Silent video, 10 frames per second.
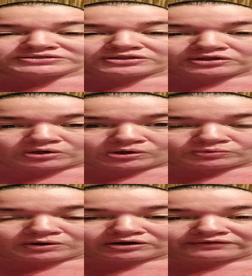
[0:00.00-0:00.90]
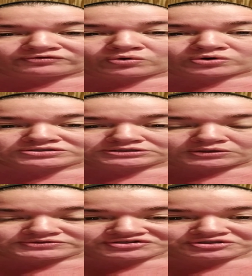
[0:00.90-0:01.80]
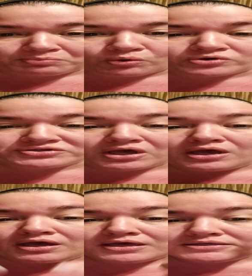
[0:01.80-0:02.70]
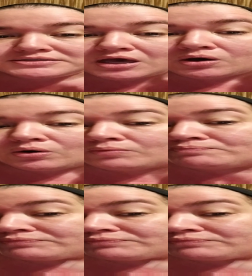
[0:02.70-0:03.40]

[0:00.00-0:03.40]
and the cold water of course closes the pores. So